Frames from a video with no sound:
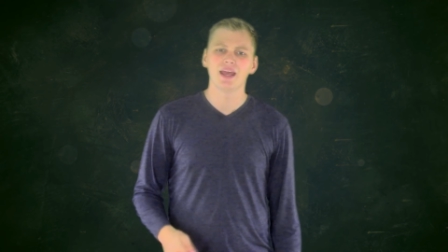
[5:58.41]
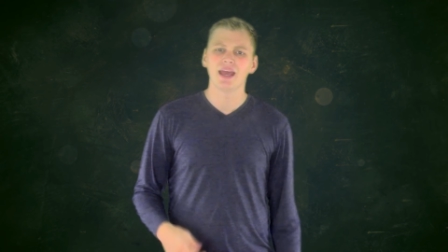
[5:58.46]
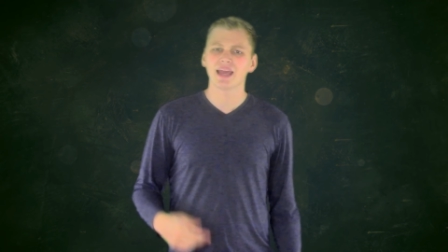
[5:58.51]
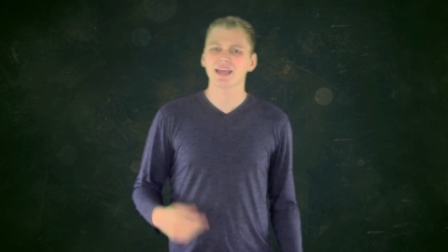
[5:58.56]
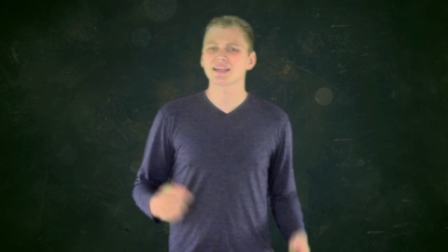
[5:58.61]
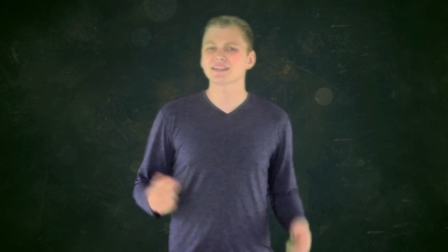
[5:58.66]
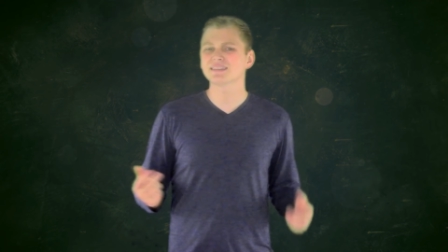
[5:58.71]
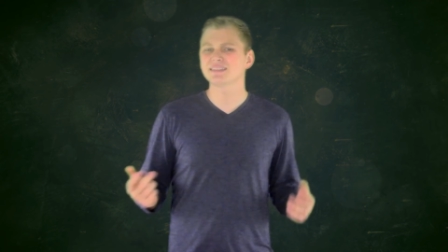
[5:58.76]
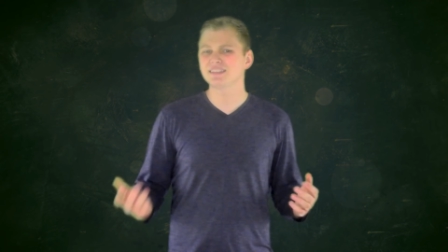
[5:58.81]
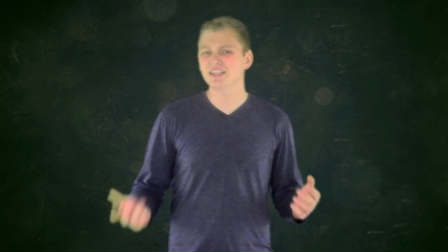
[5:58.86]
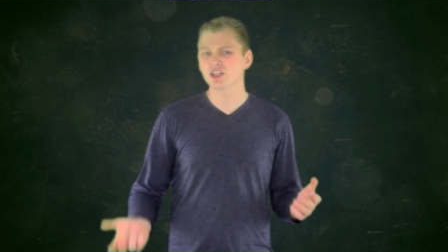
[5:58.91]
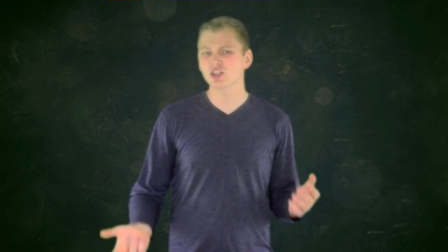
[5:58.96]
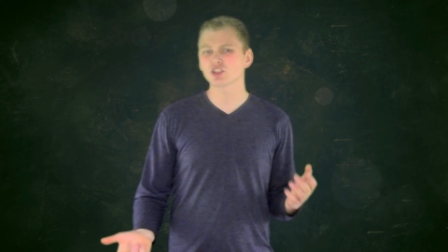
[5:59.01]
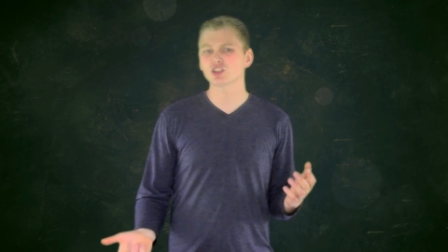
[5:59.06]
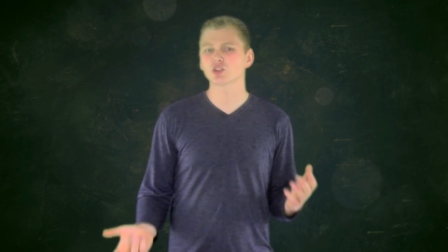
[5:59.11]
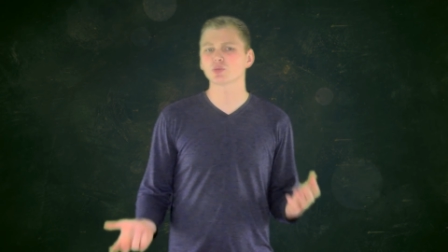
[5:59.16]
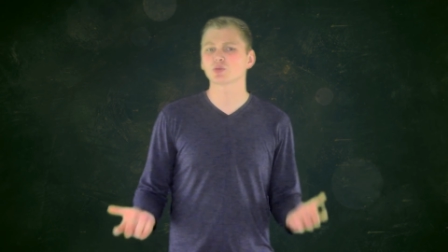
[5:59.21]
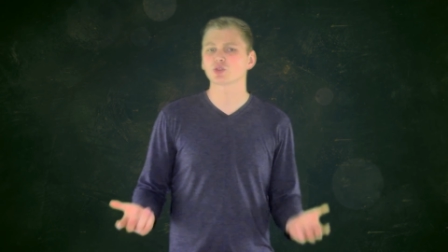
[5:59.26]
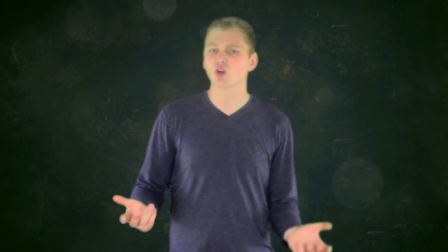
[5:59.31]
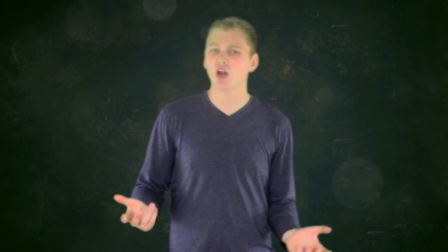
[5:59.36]
and consider
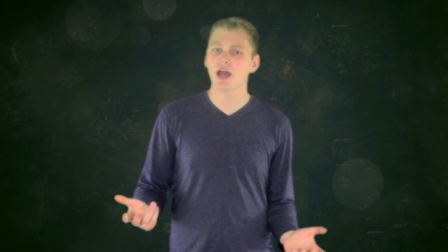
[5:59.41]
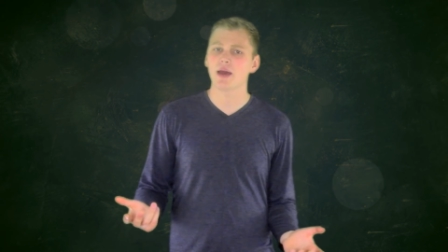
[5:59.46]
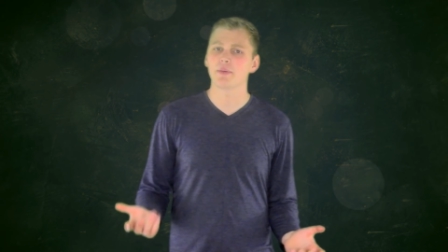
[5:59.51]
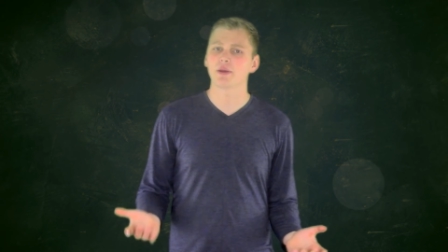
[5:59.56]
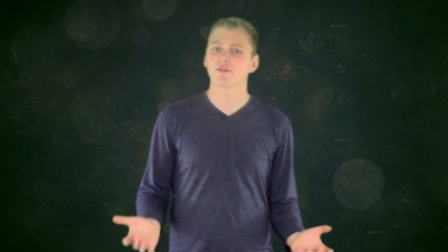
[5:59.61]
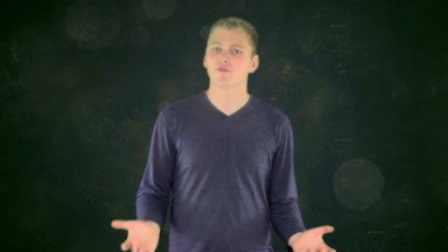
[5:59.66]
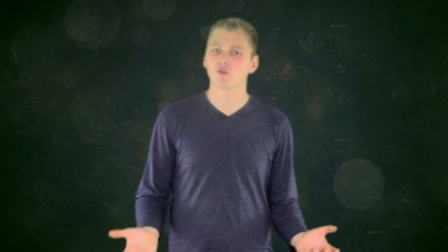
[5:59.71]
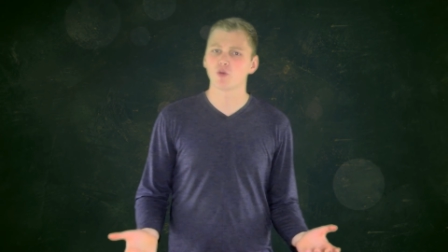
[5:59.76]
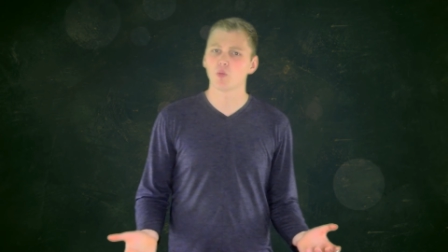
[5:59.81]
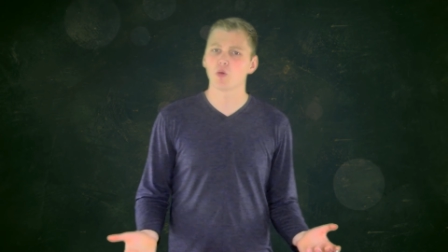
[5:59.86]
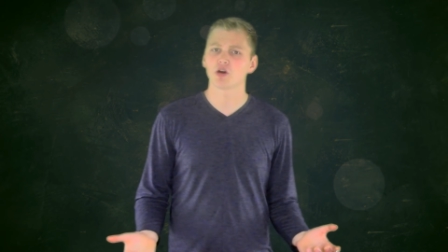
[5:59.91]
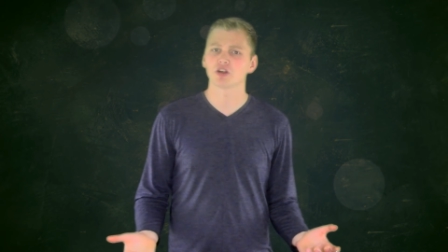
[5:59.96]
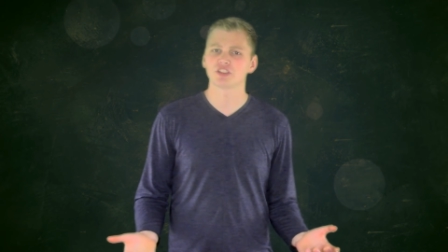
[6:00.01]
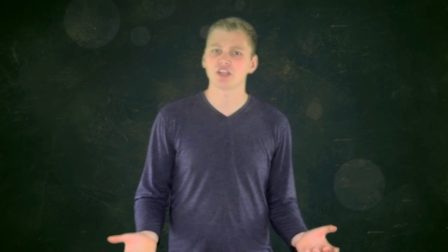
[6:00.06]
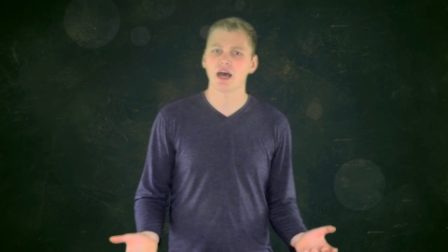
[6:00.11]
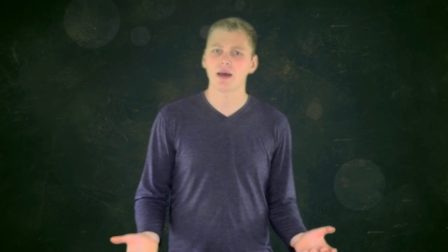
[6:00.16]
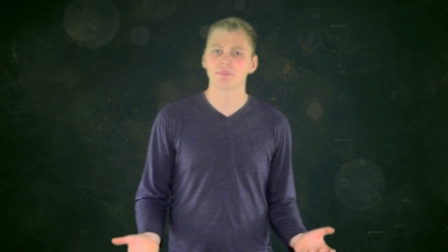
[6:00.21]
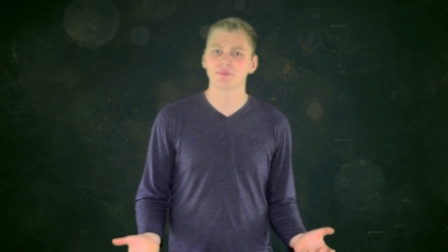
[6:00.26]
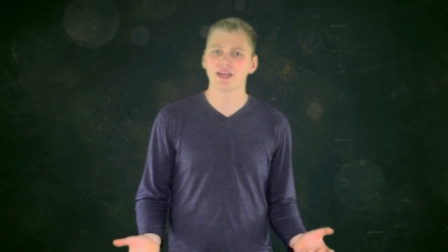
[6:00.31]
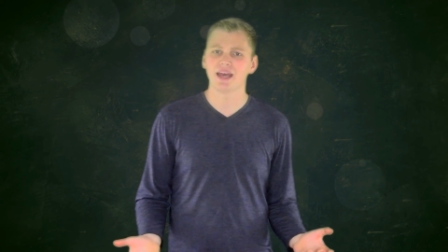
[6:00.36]
subscribing for more
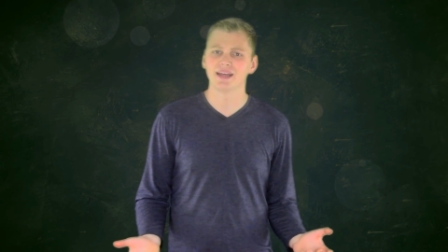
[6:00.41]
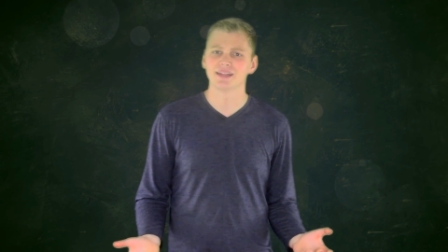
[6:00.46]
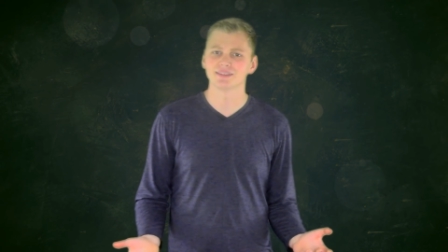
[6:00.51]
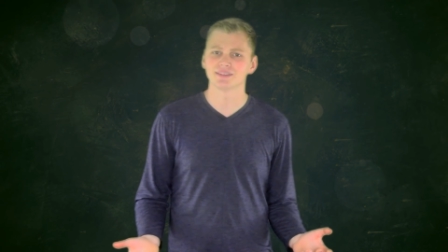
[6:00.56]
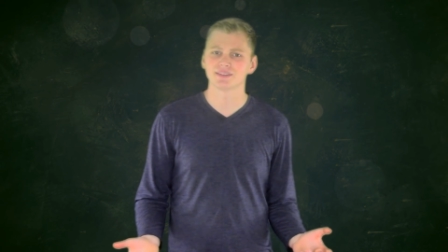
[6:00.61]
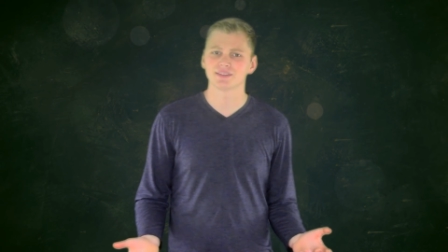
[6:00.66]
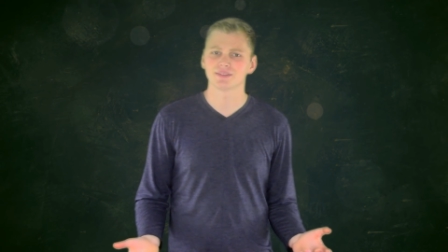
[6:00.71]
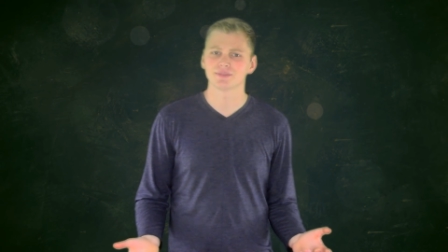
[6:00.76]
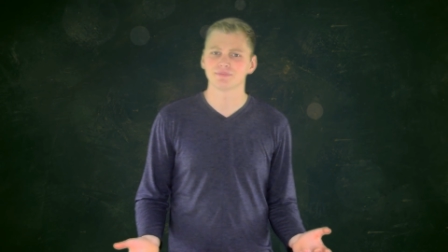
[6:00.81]
top 10s.